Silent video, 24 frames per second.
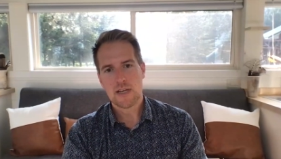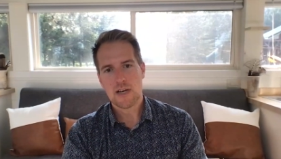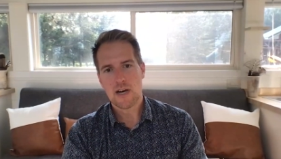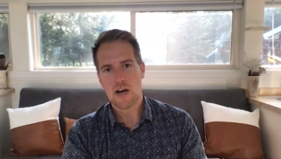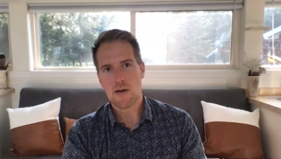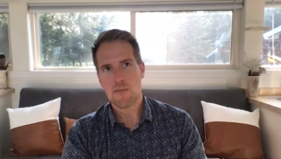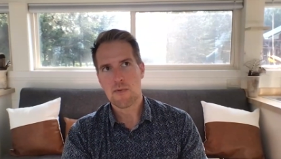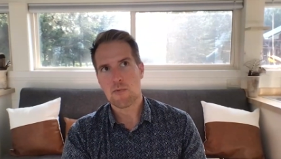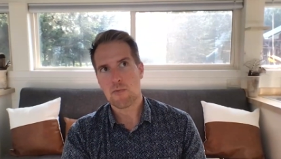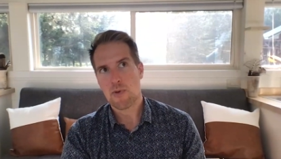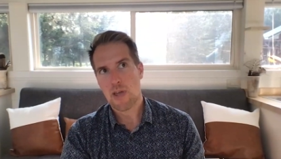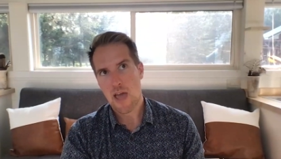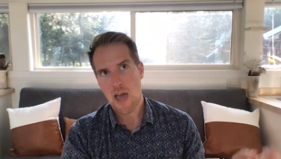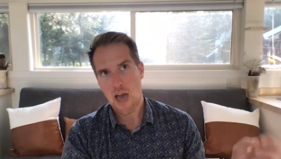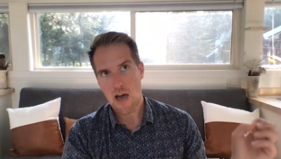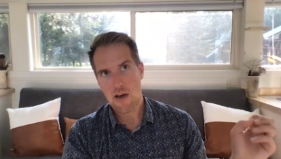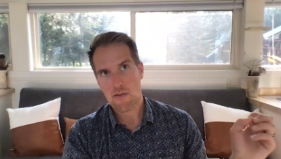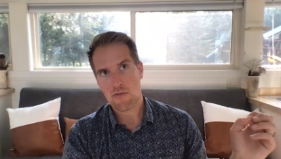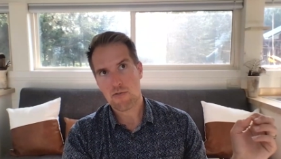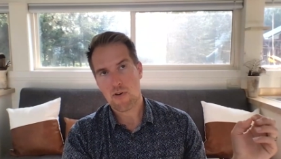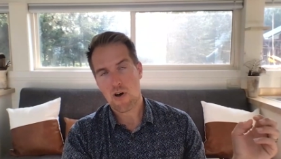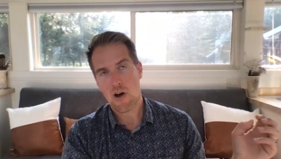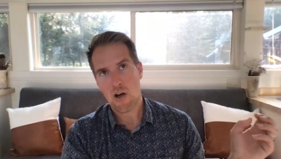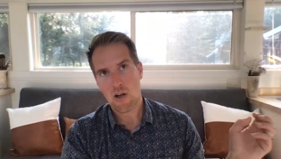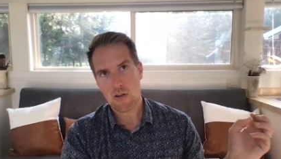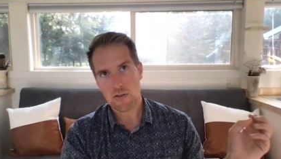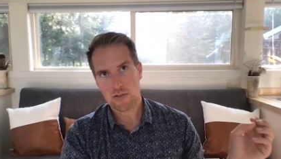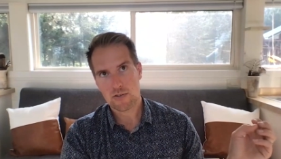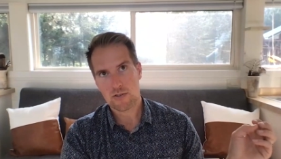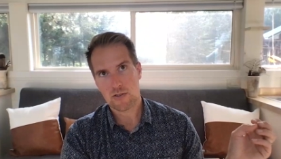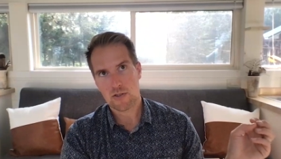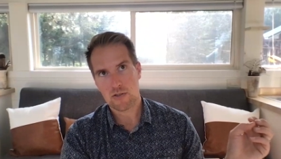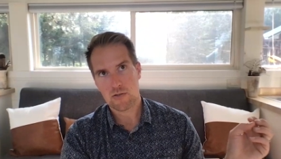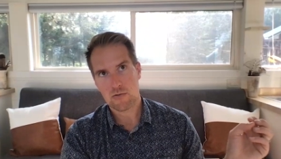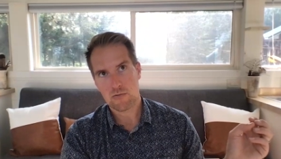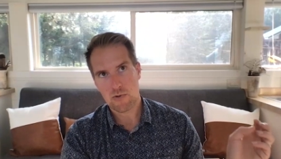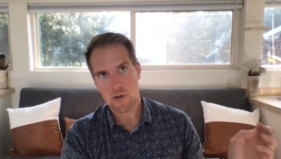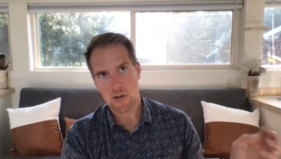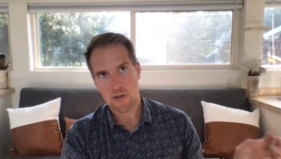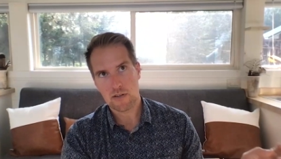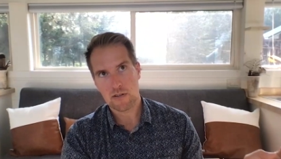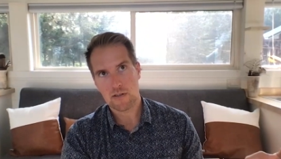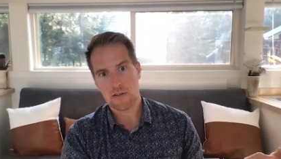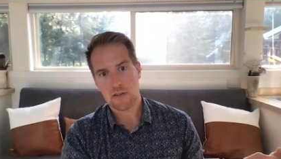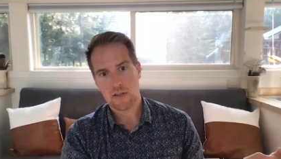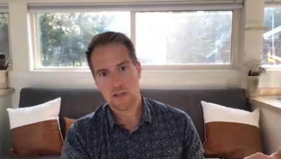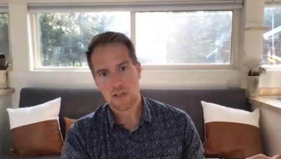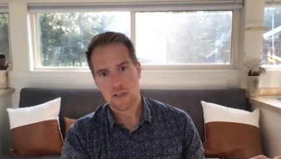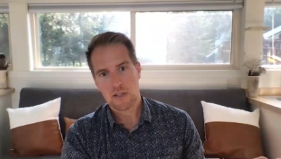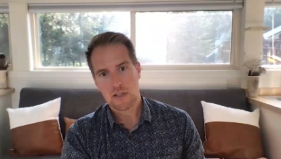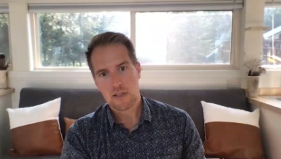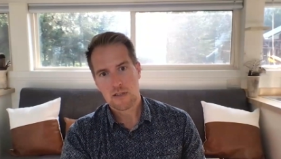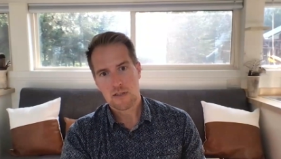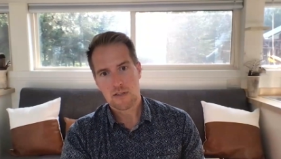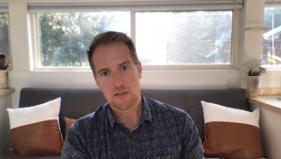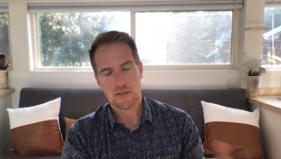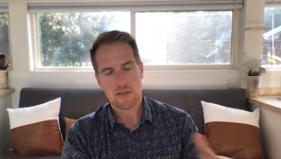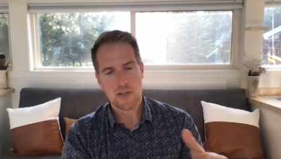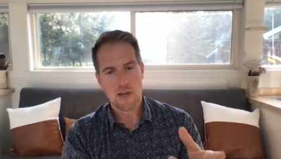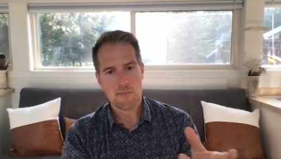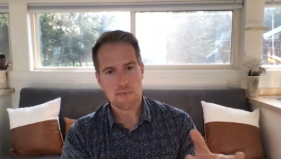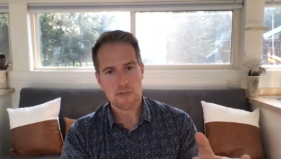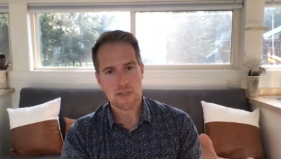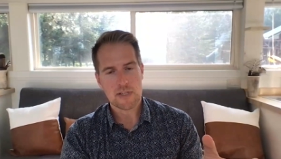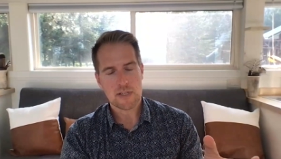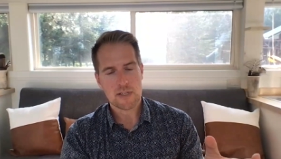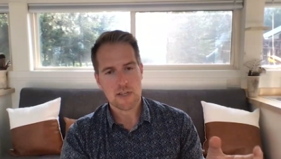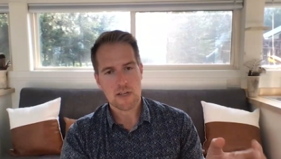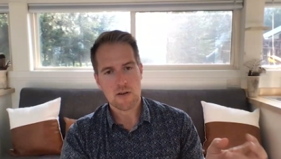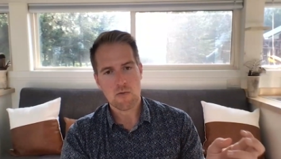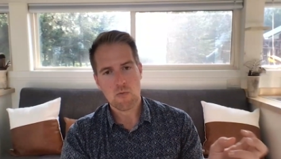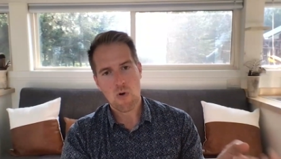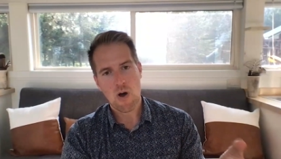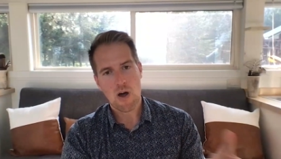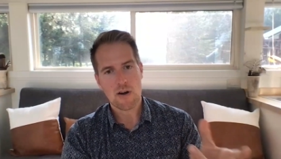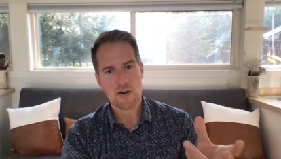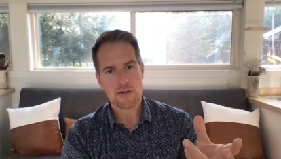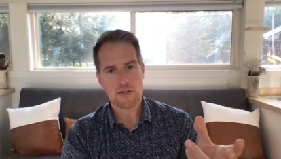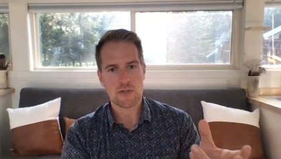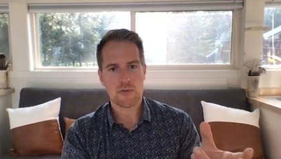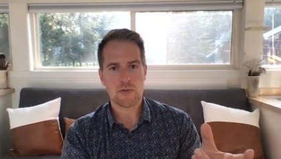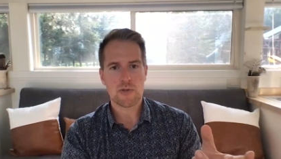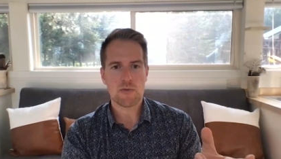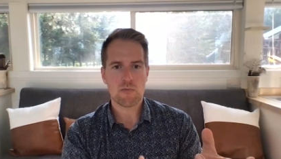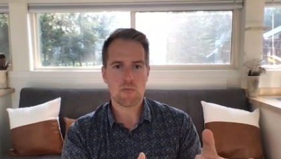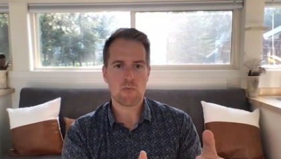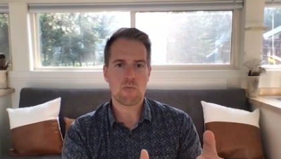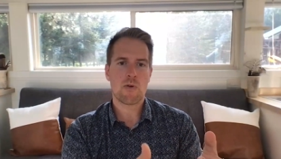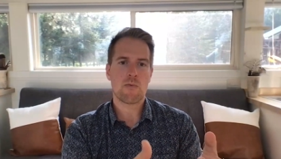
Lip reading: and we have also run the septic and water to it.